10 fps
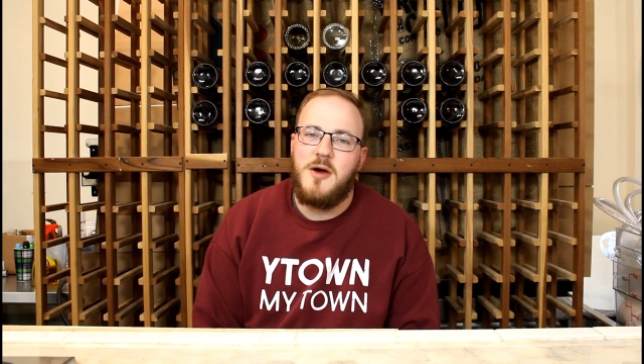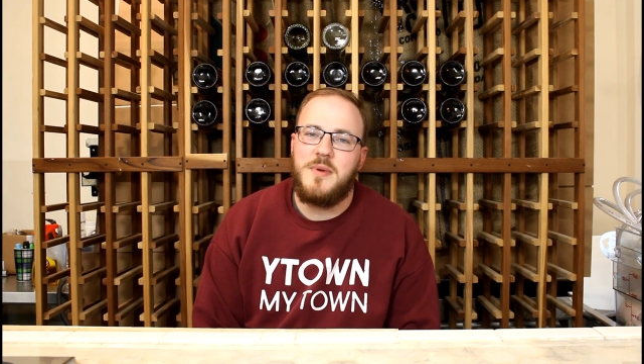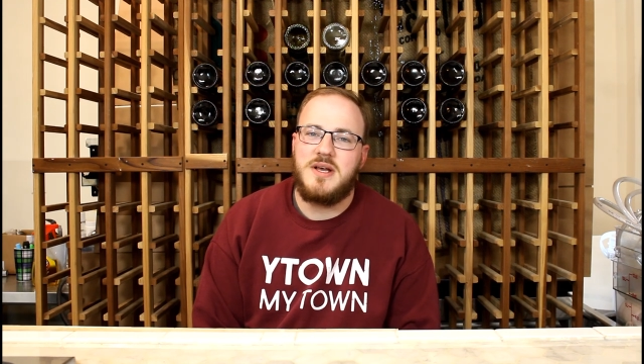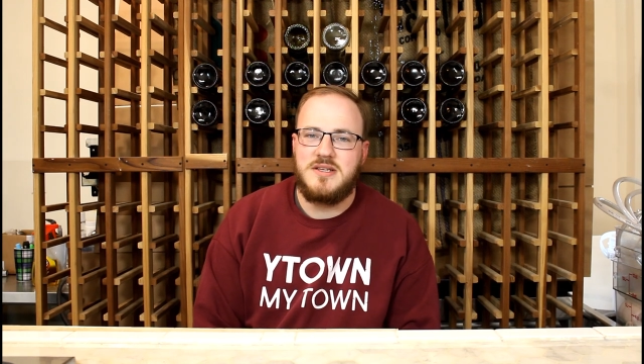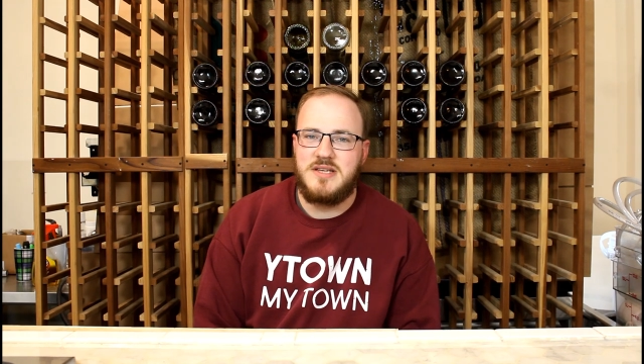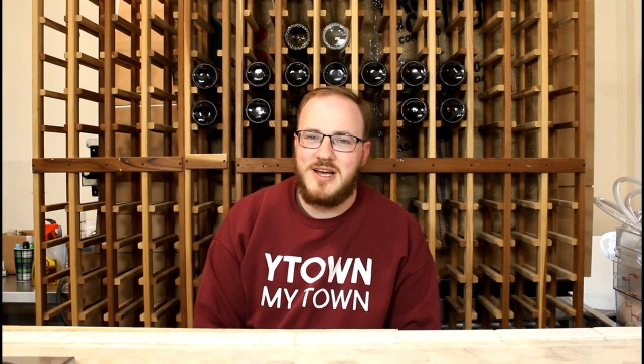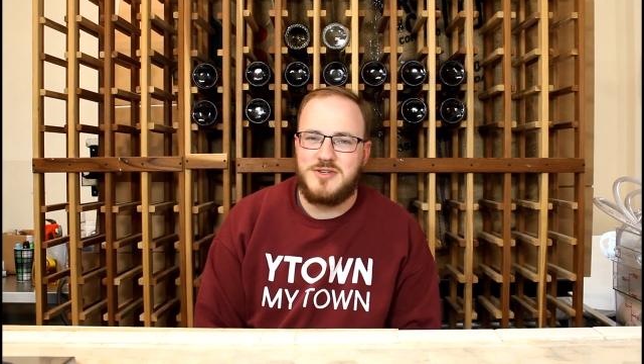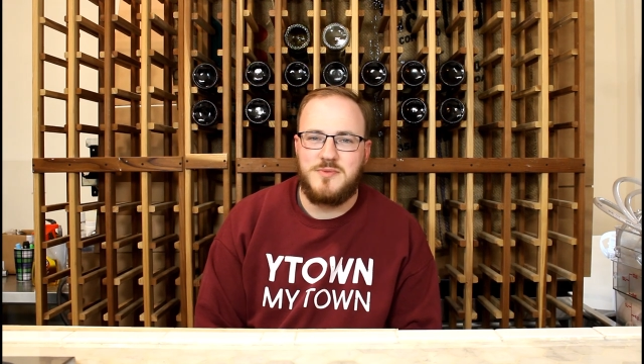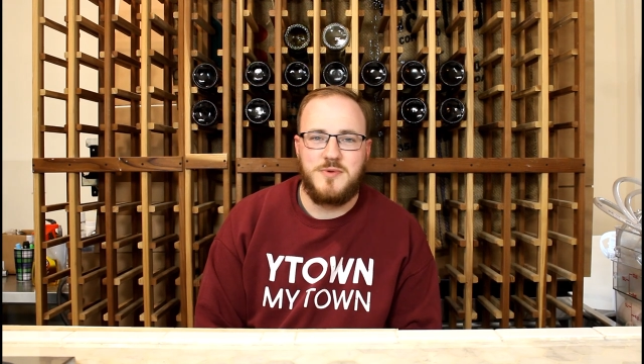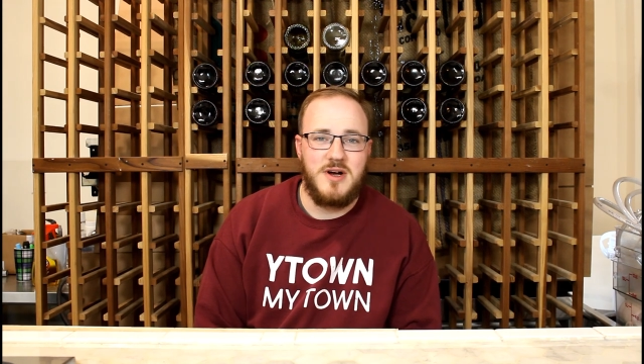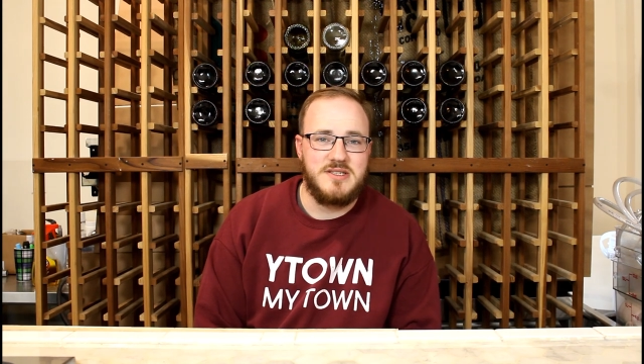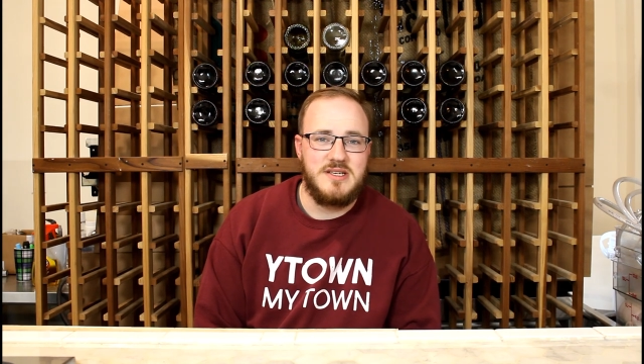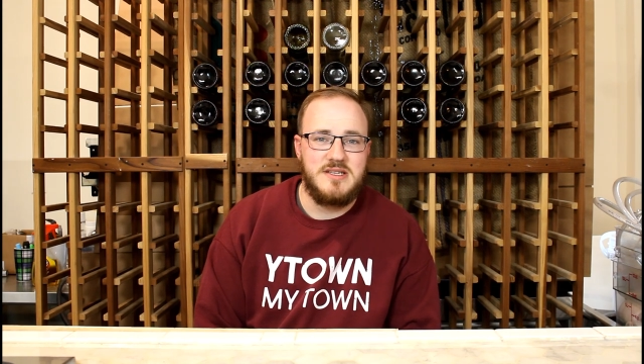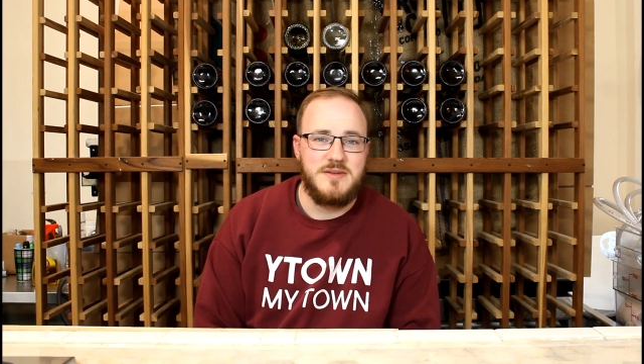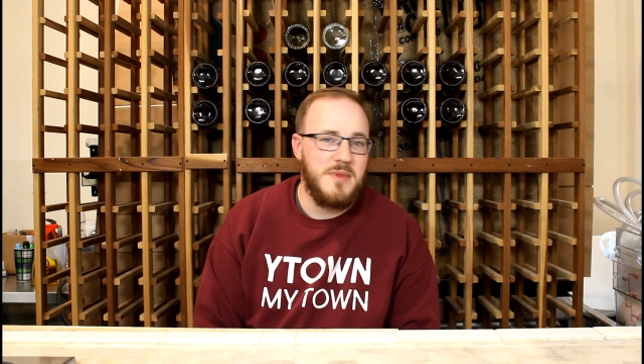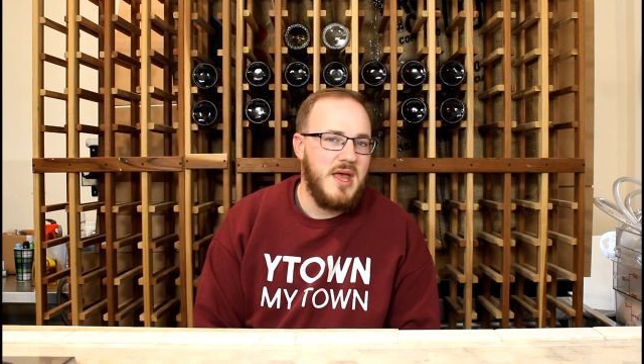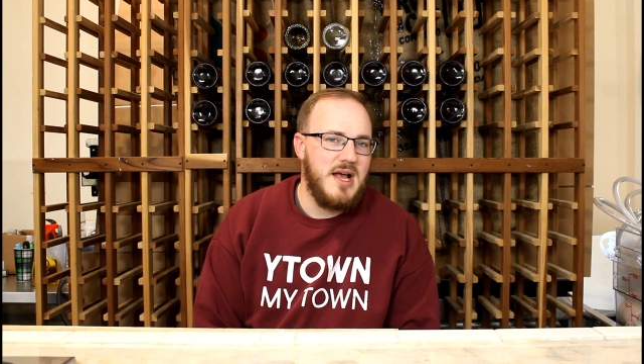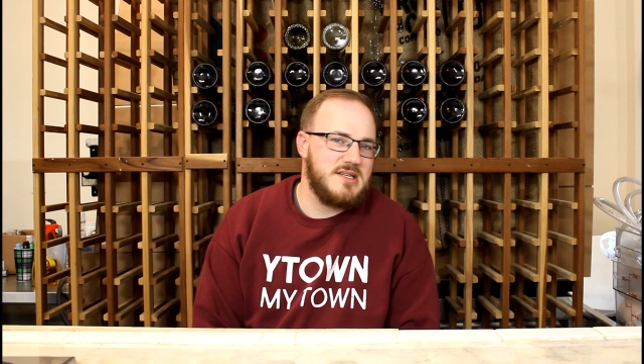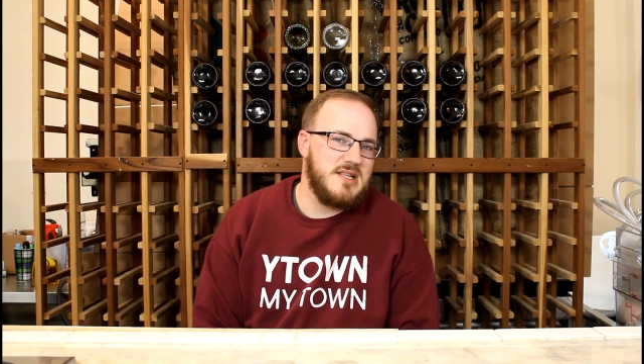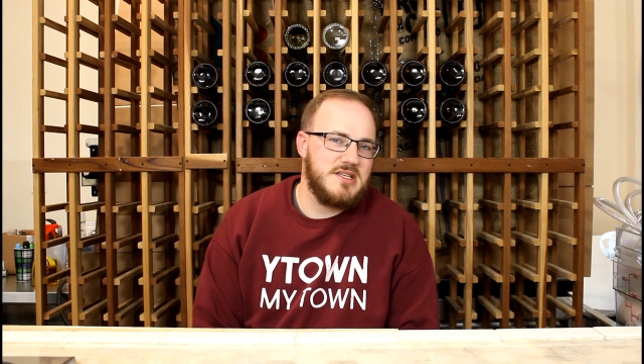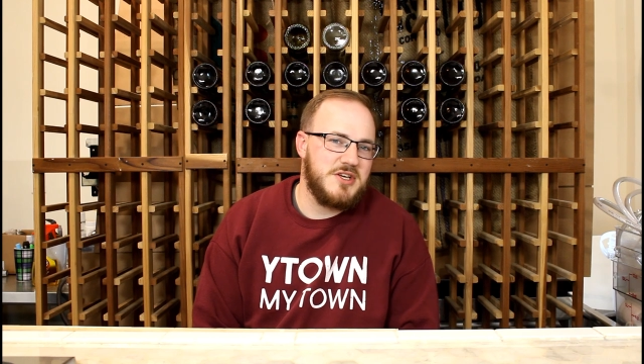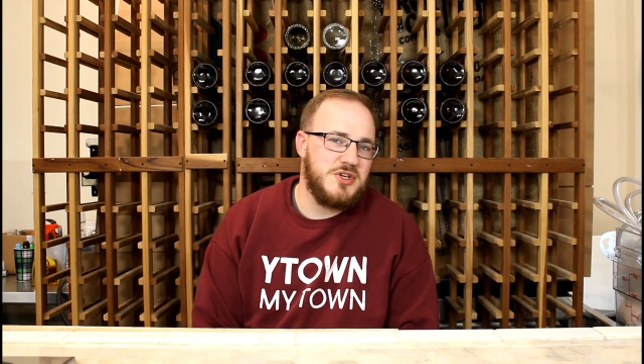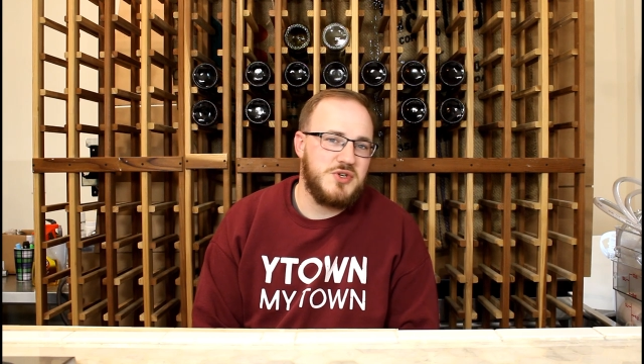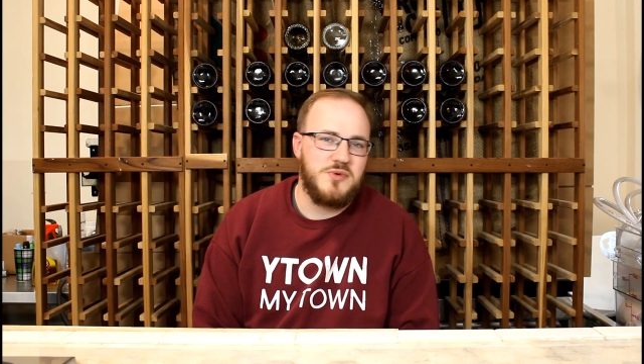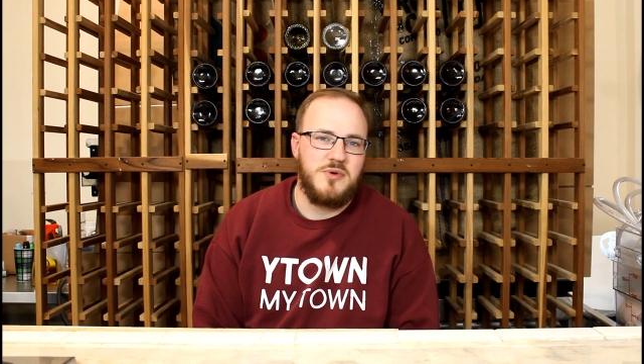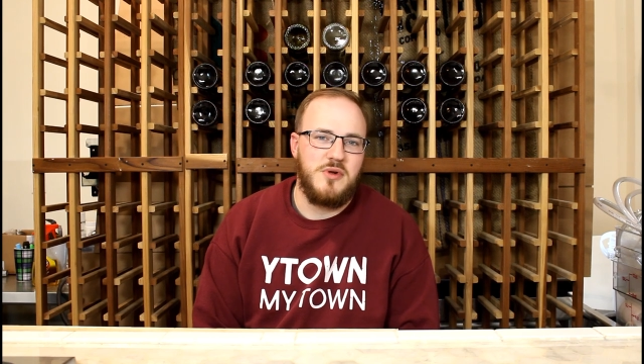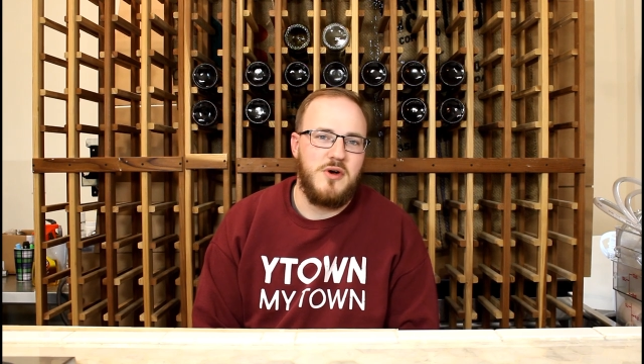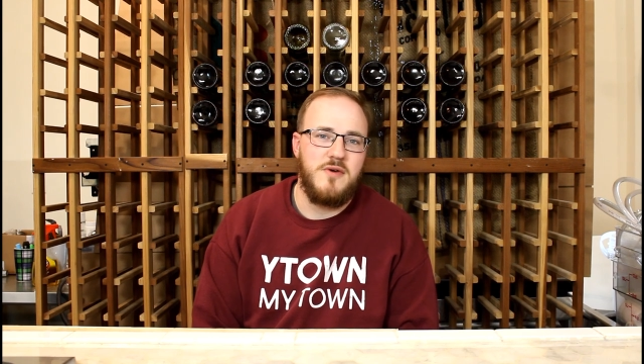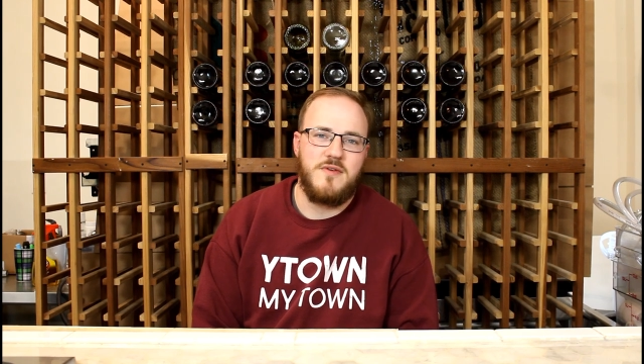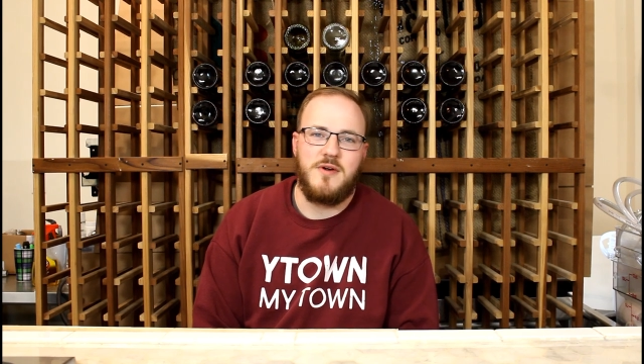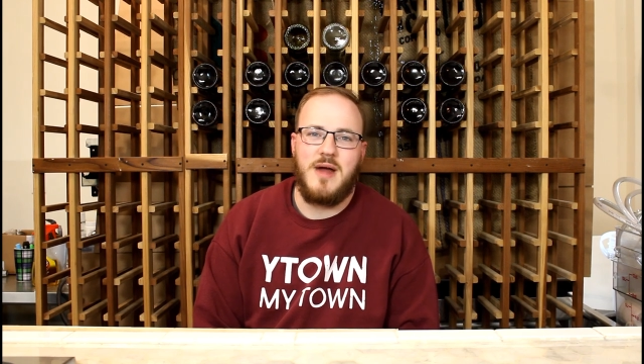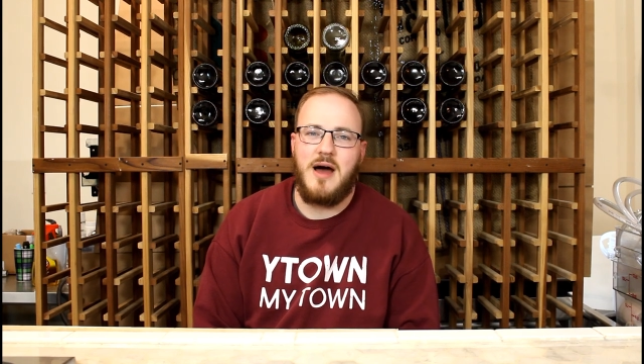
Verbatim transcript: because natural process has less control over